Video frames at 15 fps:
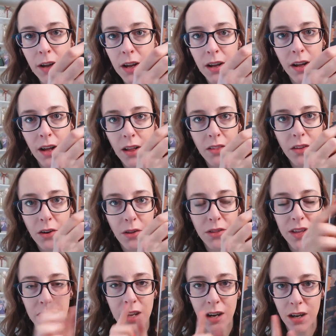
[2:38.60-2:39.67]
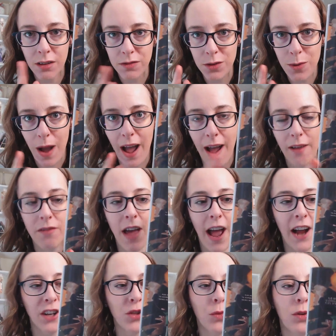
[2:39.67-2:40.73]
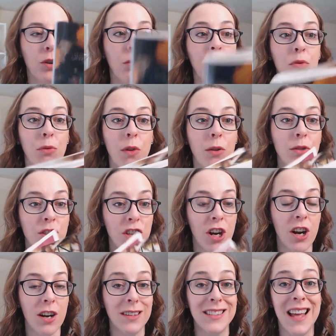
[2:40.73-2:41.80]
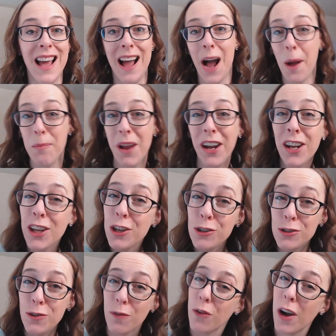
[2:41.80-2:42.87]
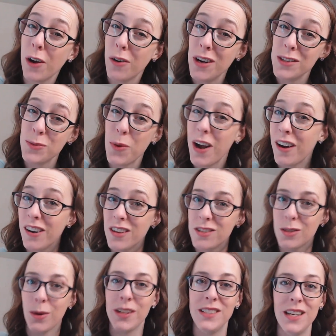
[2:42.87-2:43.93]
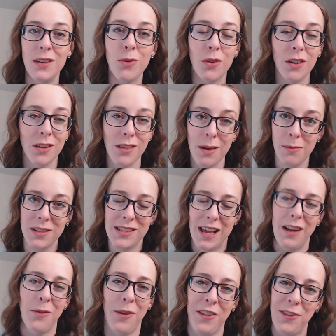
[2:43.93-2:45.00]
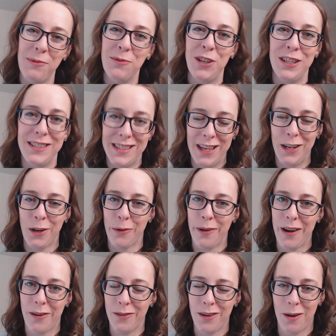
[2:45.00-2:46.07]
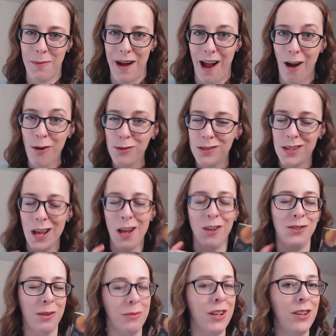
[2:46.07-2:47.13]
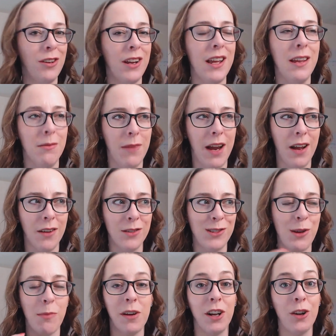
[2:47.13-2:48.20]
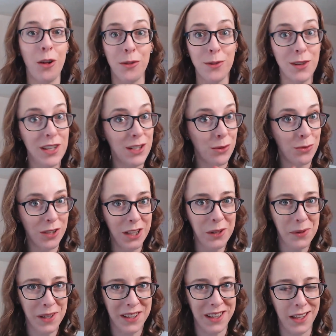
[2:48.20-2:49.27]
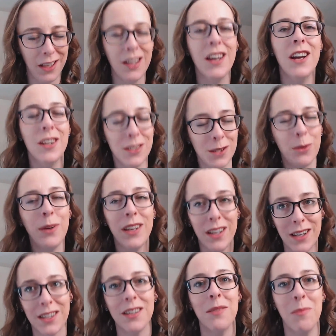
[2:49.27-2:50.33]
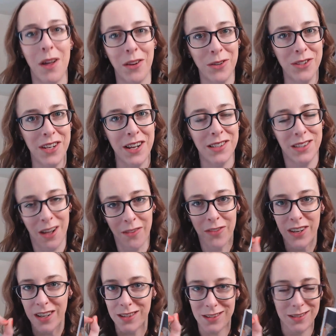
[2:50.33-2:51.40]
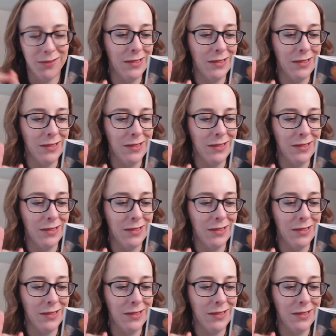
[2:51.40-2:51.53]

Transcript: a uh, little thing here. If You have the actual brochures. I'm not a huge fragrance wearer, so I didn't order them because I didn't want them just sitting around on my house. So I'm gonna in my house. So I'm gonna go through these really quickly so we could get to the Mother's Day stuff because